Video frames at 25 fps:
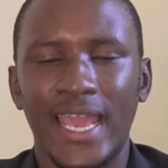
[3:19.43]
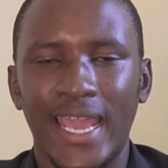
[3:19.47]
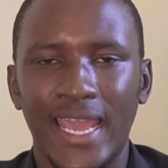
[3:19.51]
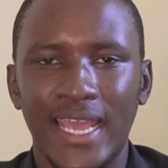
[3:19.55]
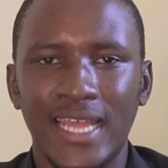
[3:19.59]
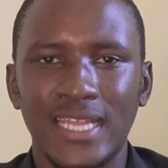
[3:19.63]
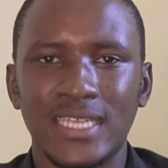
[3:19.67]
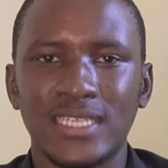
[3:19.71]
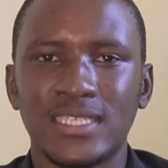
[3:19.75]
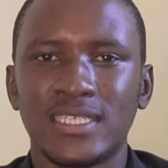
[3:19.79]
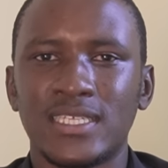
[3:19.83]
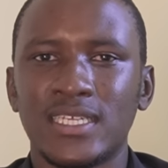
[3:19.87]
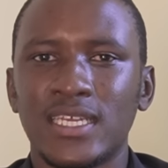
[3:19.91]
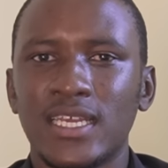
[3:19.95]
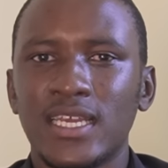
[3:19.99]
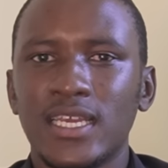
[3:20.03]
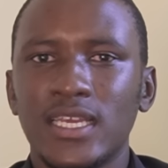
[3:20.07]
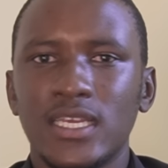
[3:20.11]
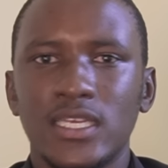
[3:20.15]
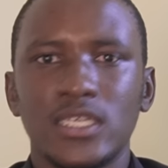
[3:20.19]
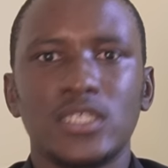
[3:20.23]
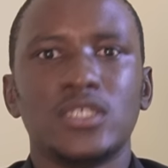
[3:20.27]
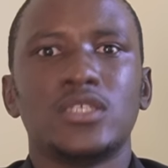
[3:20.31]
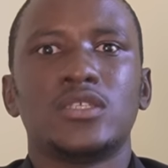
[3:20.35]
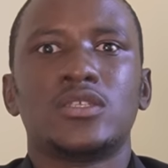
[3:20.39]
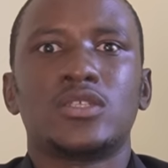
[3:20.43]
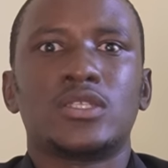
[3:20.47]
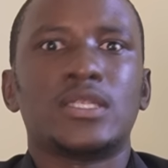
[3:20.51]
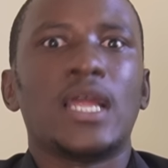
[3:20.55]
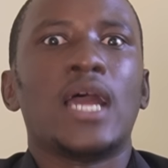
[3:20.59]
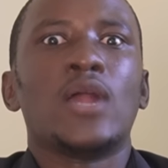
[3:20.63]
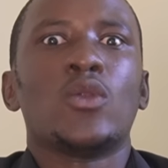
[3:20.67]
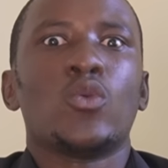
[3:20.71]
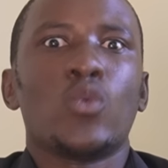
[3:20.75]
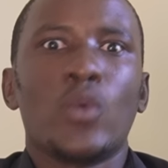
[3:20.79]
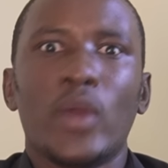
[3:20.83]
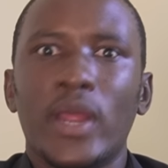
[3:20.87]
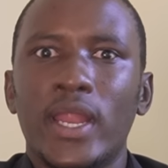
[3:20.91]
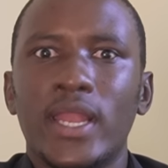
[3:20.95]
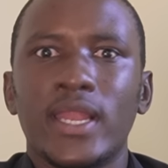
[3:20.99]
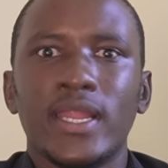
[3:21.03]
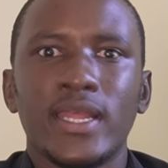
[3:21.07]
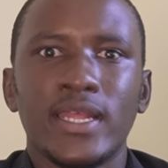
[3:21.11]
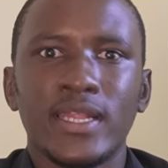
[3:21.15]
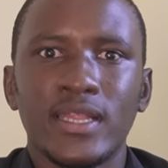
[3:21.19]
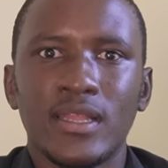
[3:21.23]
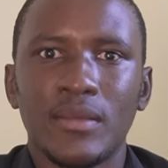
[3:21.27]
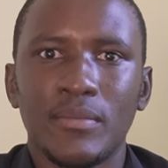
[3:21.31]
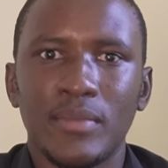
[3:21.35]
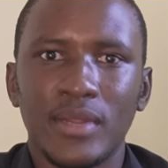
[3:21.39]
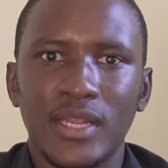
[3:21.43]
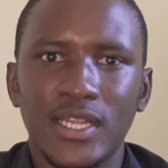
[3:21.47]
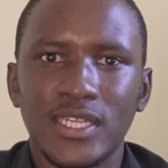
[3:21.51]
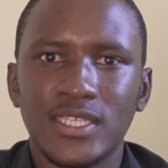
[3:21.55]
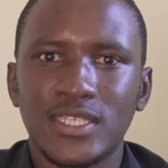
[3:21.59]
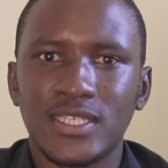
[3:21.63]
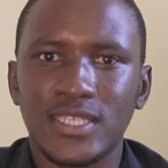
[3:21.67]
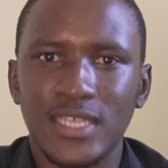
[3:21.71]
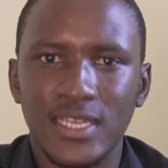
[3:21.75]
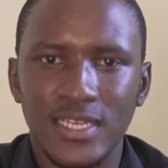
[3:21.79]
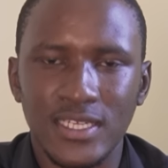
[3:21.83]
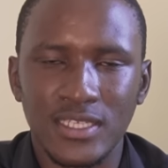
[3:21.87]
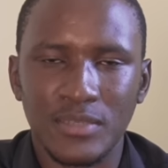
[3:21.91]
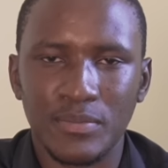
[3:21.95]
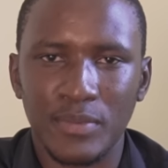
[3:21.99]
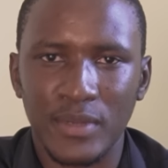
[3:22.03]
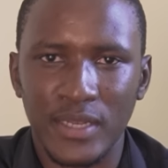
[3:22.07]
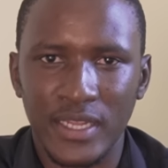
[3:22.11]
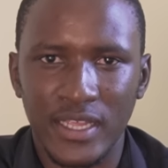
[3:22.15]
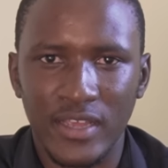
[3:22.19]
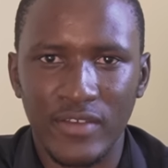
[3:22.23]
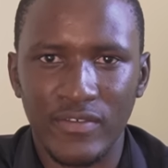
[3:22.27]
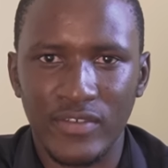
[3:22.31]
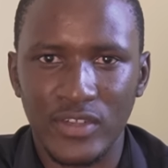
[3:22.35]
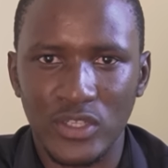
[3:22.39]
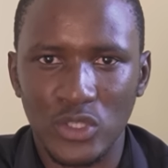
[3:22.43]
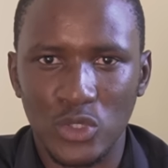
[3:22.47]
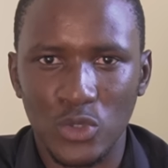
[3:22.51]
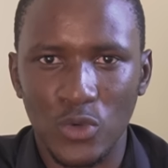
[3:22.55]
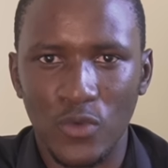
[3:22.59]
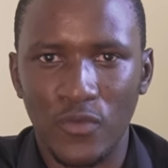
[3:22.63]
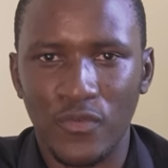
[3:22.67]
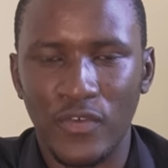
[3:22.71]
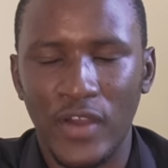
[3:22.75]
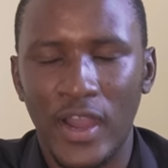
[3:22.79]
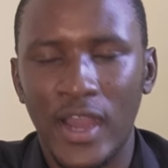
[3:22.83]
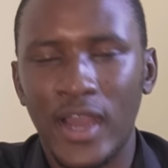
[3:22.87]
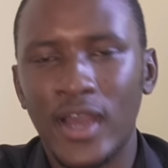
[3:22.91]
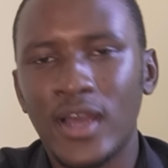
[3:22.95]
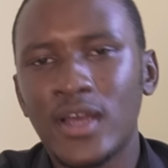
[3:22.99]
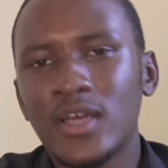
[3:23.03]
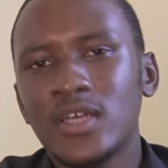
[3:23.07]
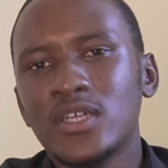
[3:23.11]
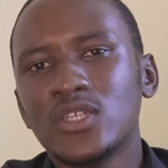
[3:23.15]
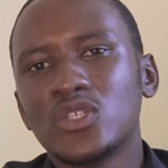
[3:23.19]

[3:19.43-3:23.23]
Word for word: and he's done well in the minutes that he's been given so far.